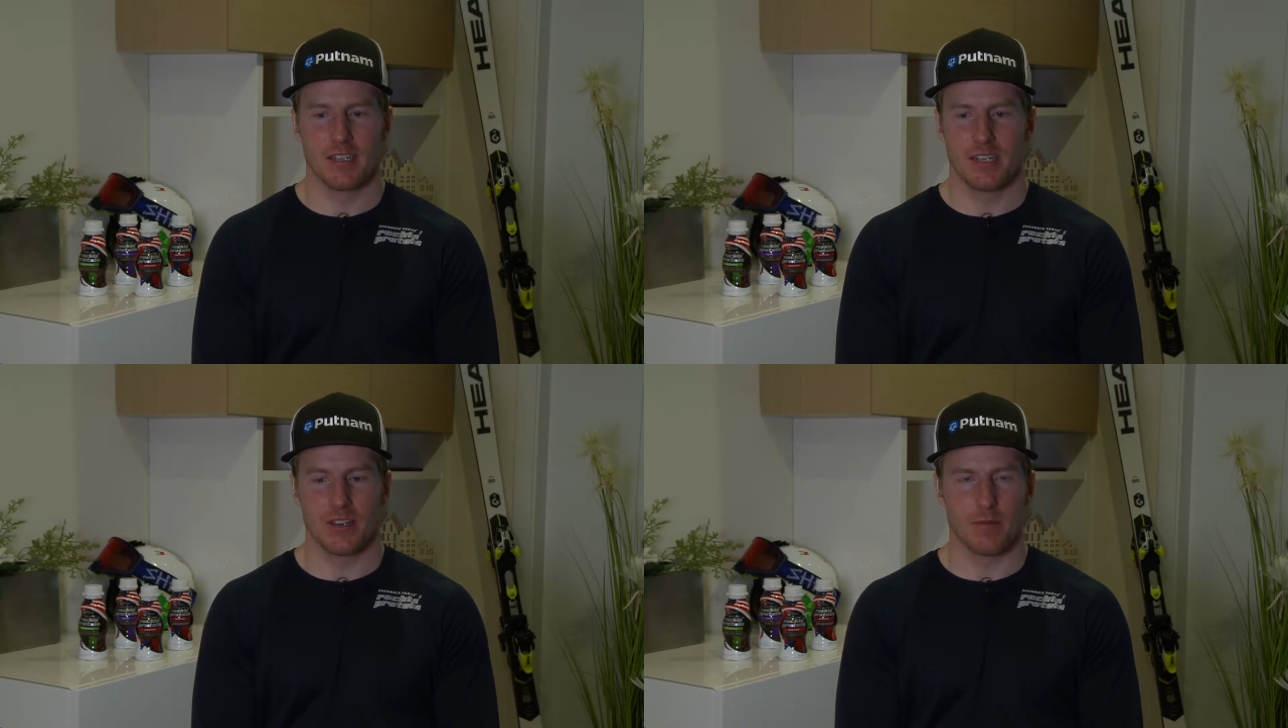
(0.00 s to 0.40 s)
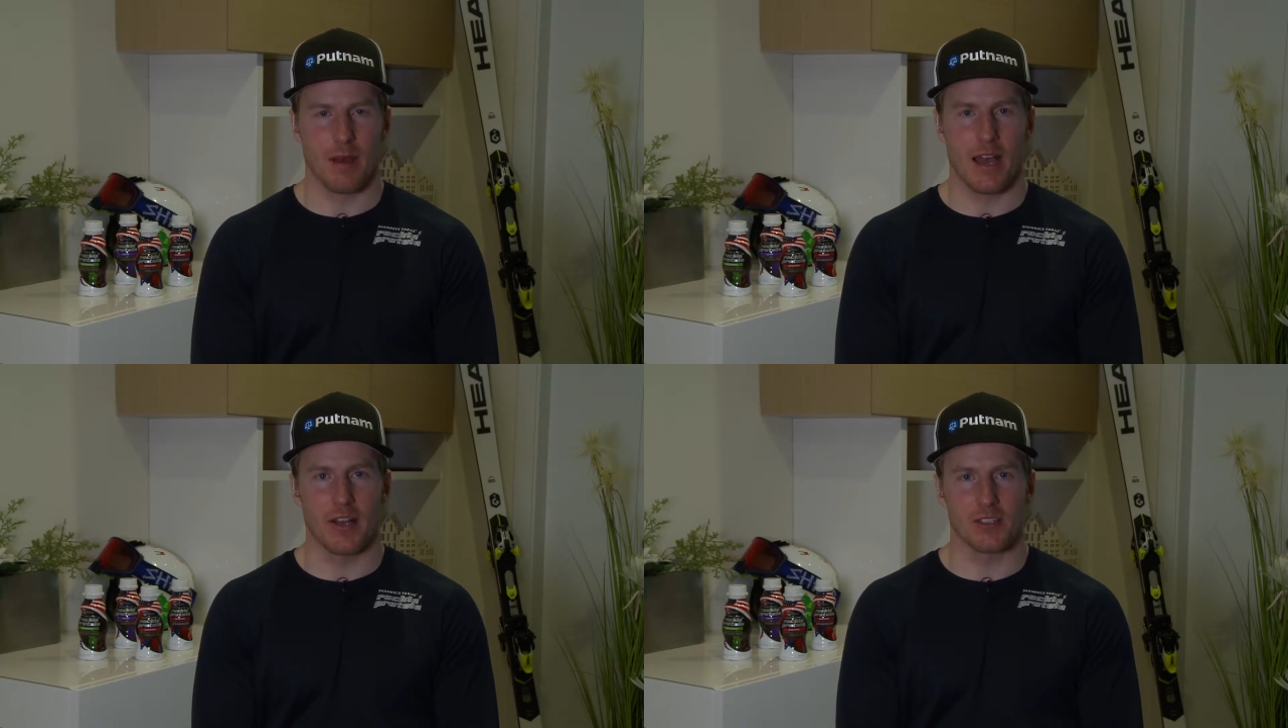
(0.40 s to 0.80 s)
The
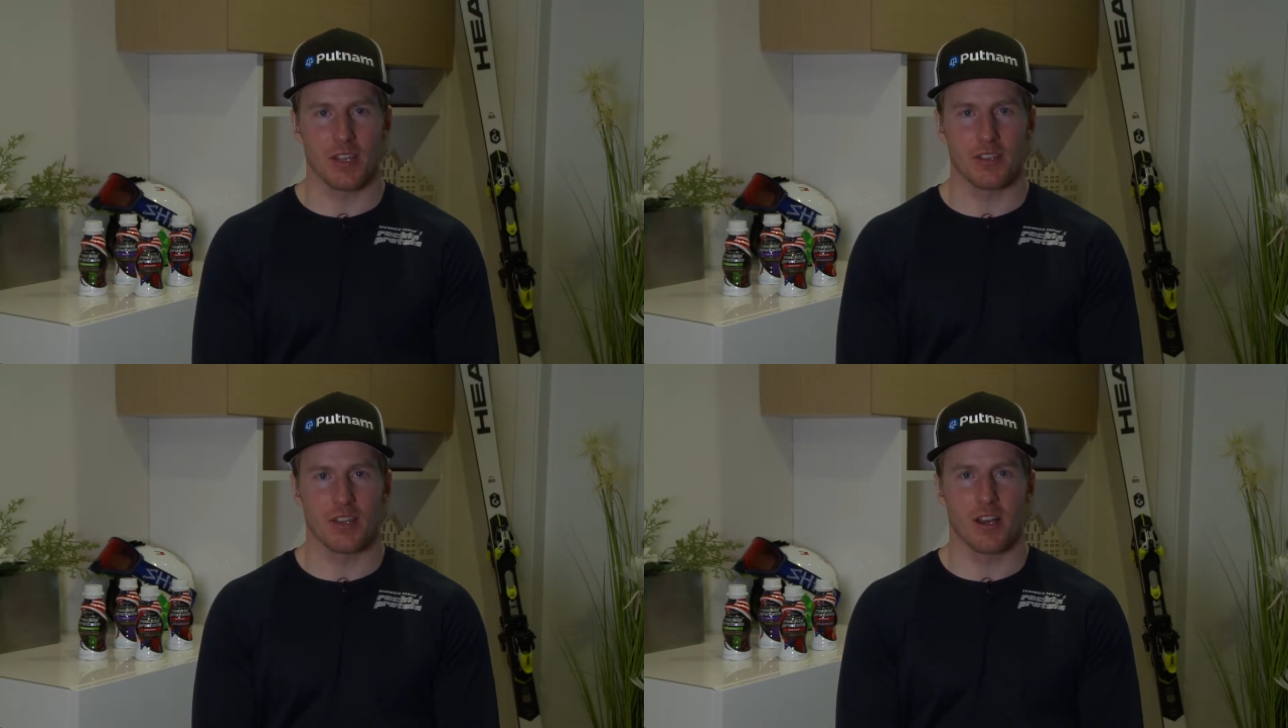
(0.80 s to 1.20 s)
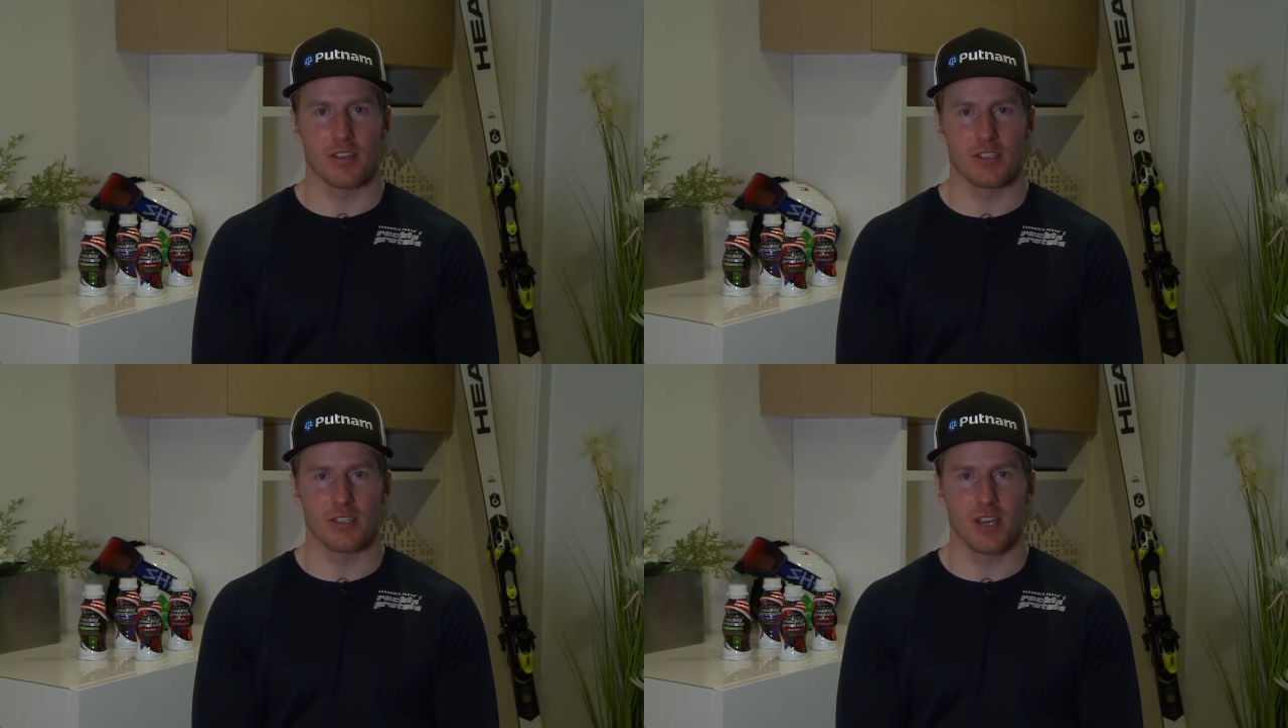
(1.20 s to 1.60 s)
miles
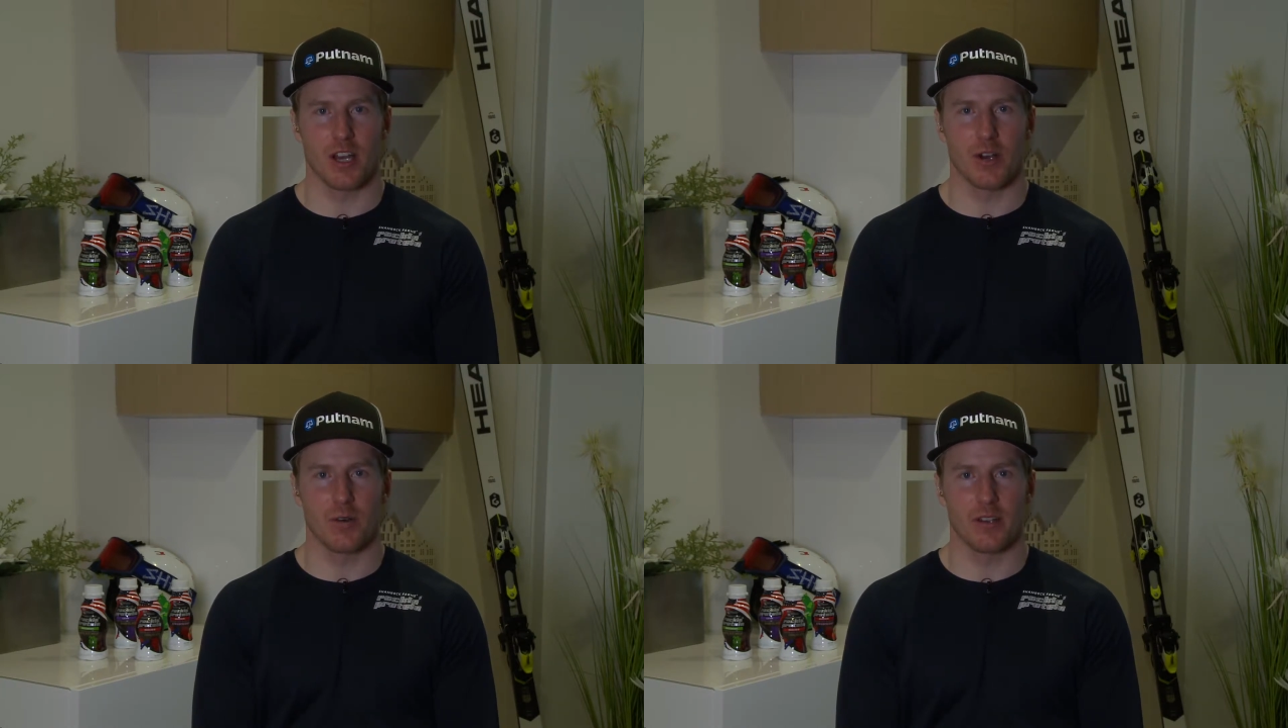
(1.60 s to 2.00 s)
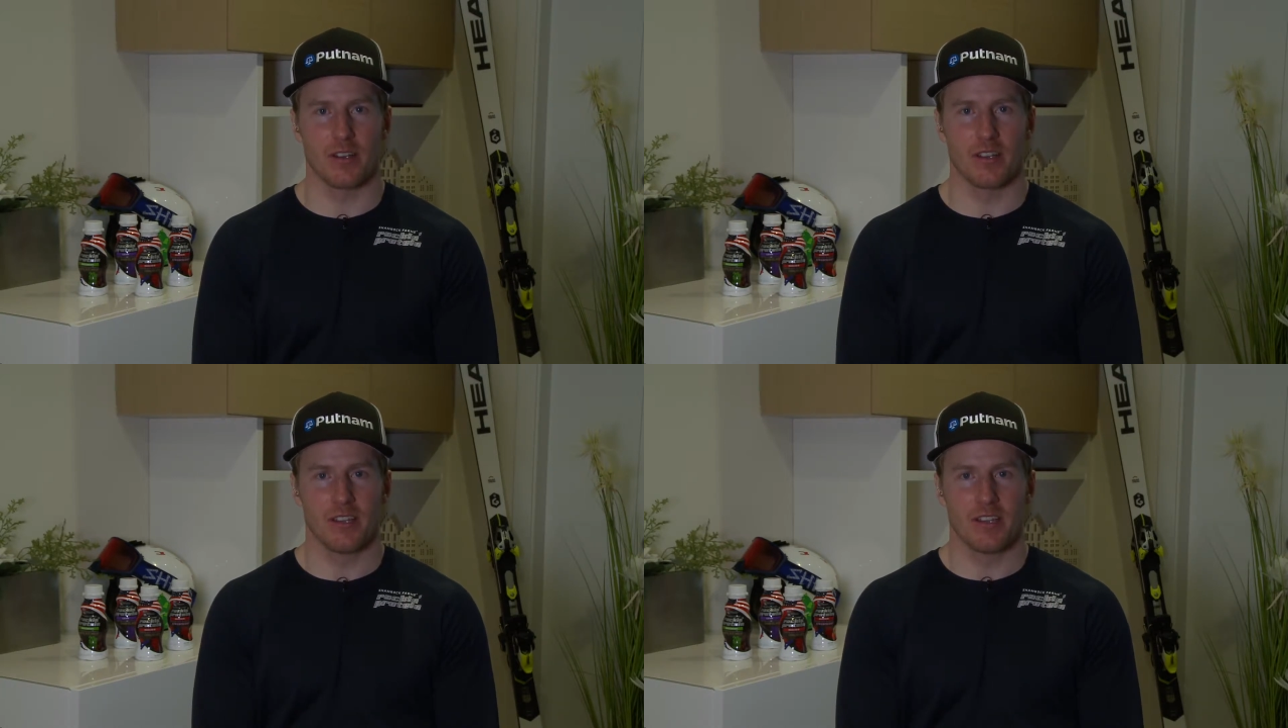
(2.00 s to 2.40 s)
on snow
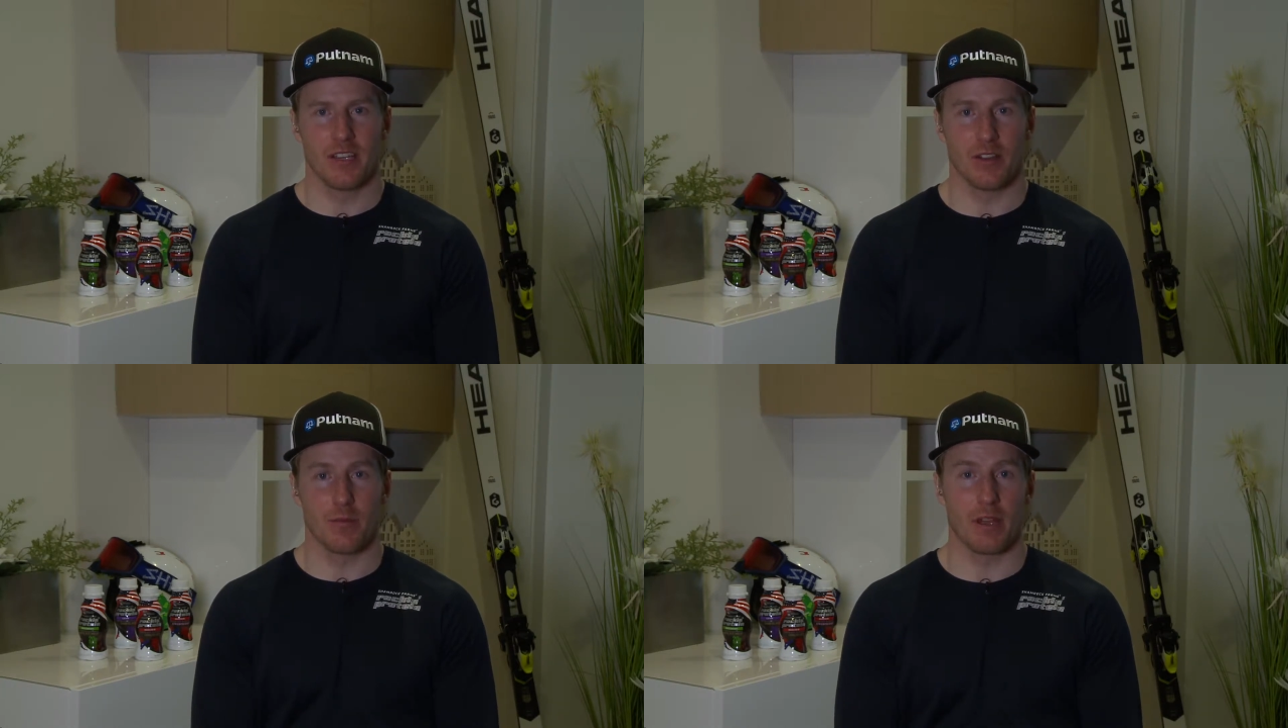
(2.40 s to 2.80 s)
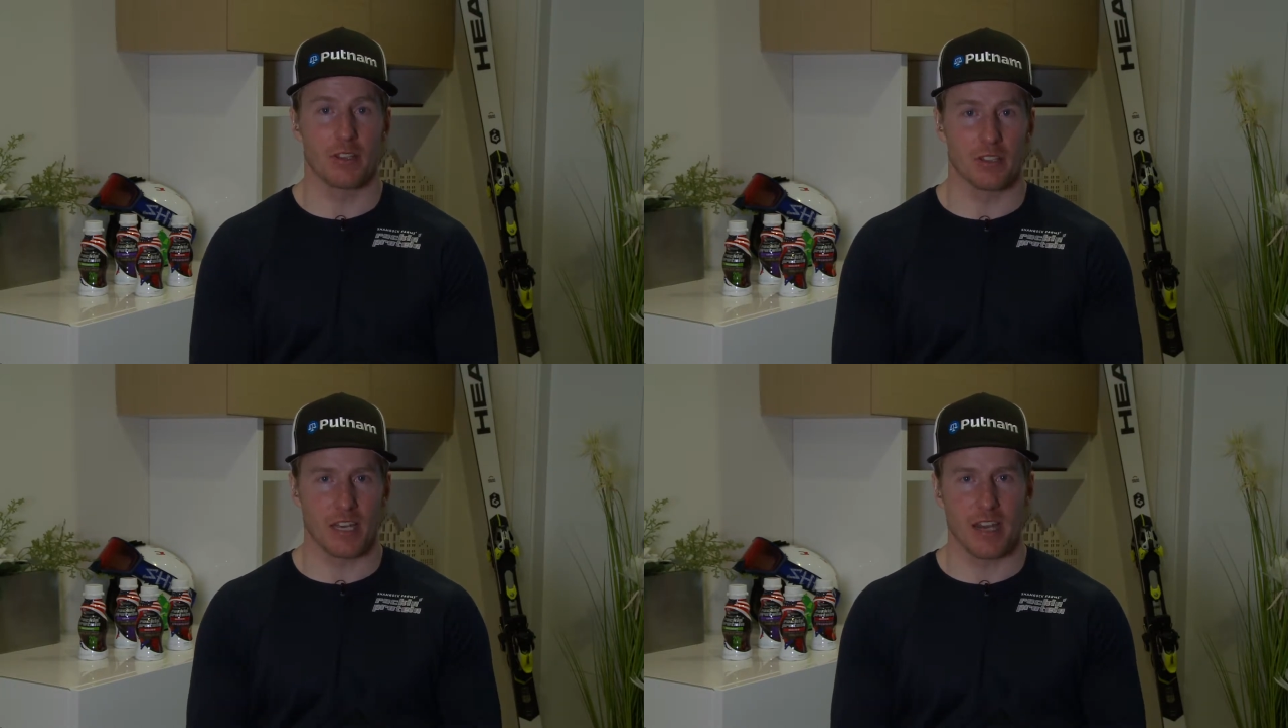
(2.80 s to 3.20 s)
and, the
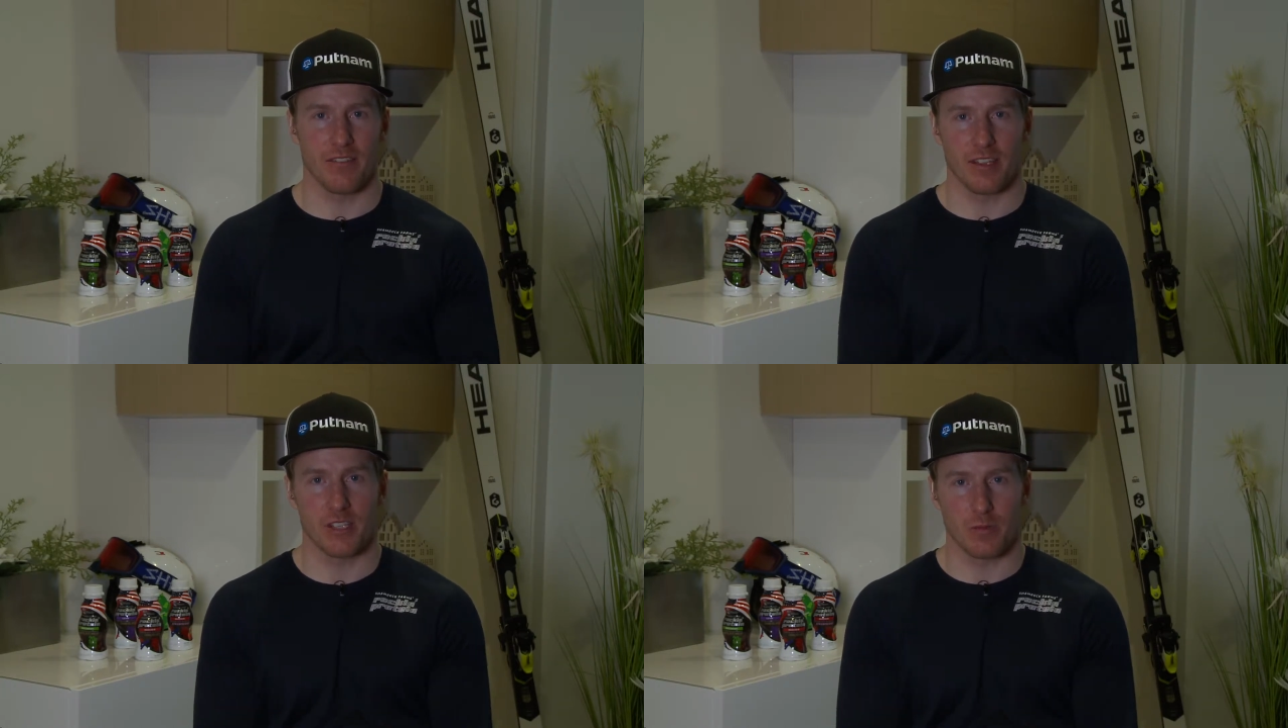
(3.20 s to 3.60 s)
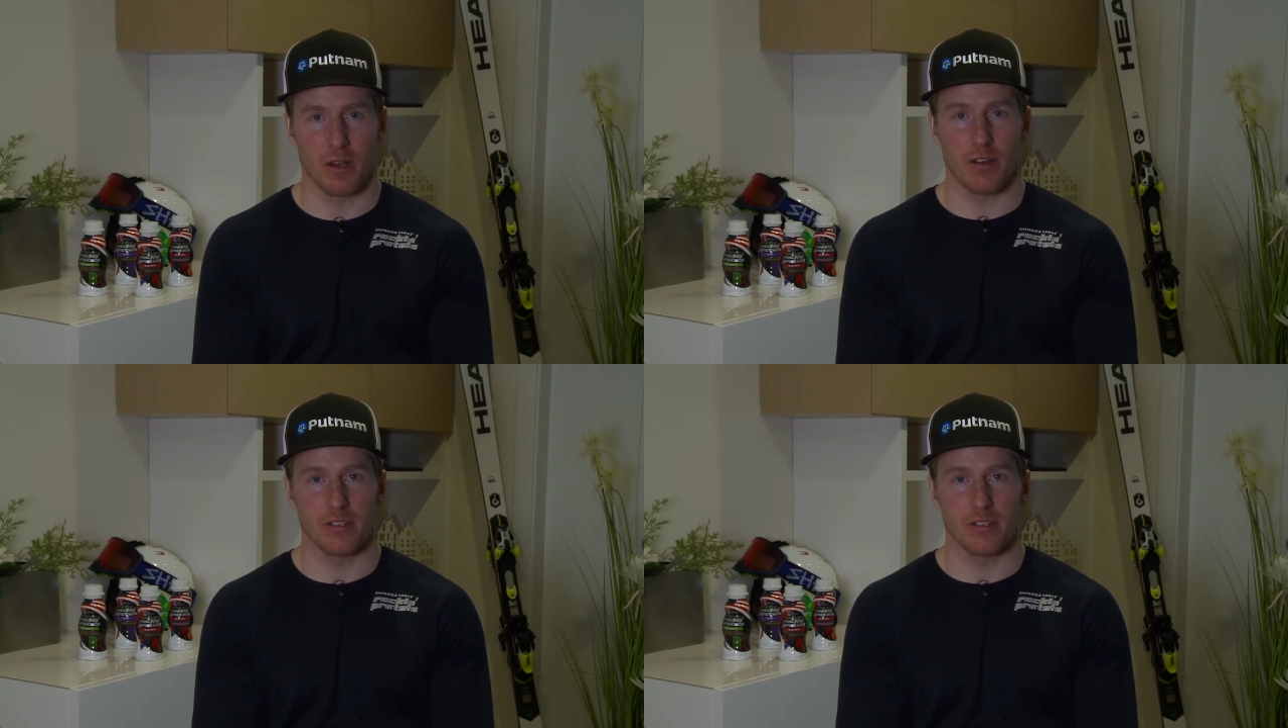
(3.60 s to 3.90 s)
mental side of it as well.